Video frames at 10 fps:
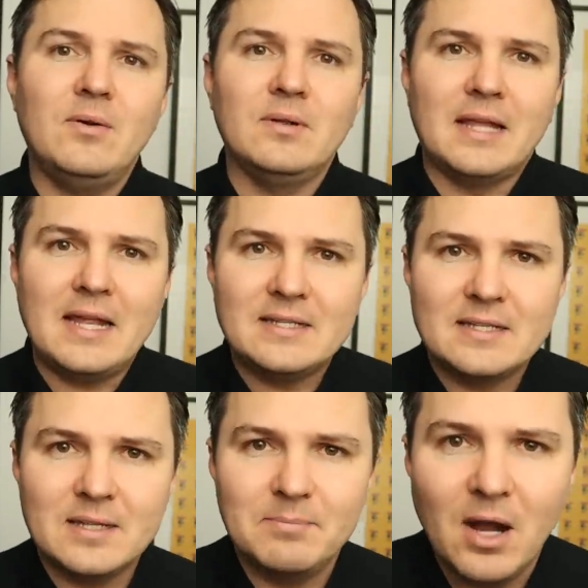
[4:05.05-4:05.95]
You're
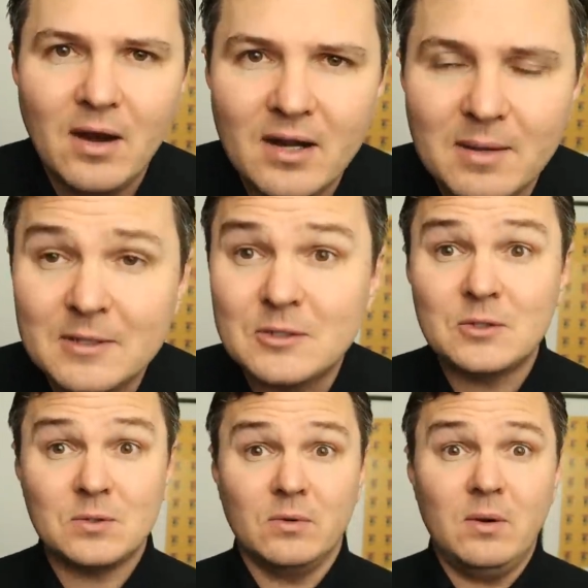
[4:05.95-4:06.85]
late to the party, but
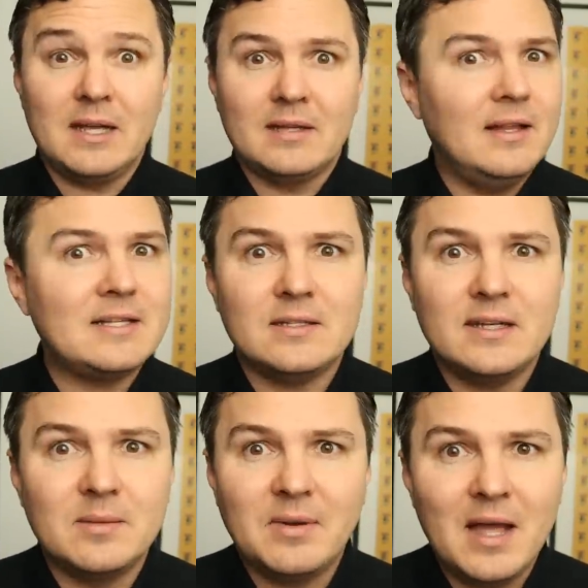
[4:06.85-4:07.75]
screw it. Let's
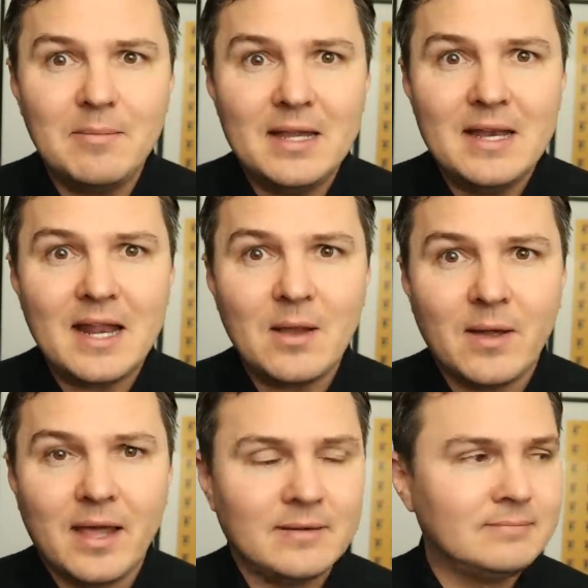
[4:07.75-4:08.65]
click the buy button
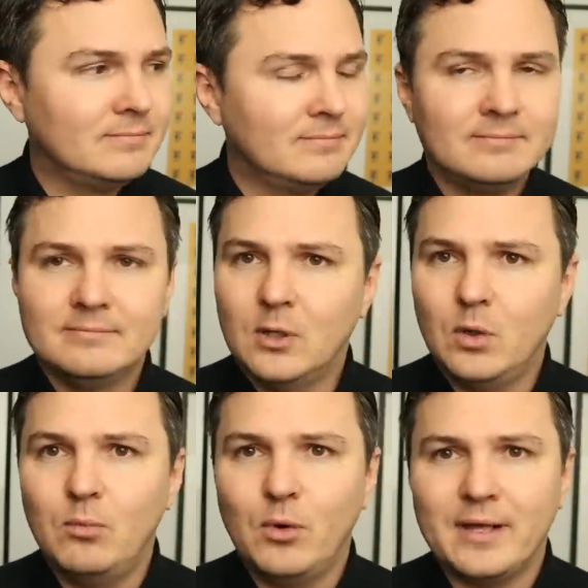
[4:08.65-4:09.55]
anyway.
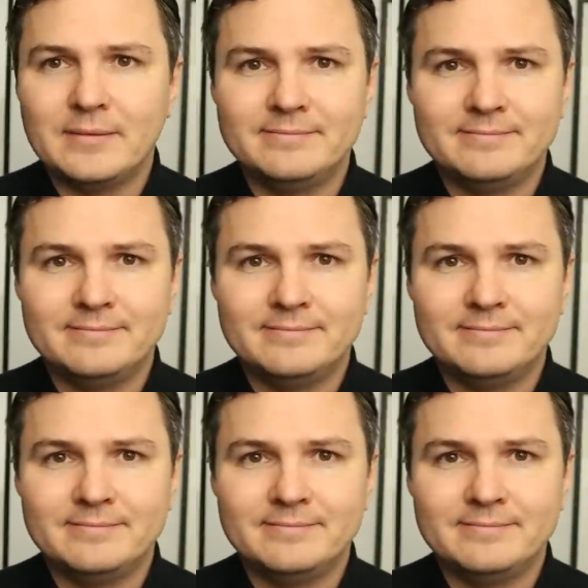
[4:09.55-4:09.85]
Oh boy.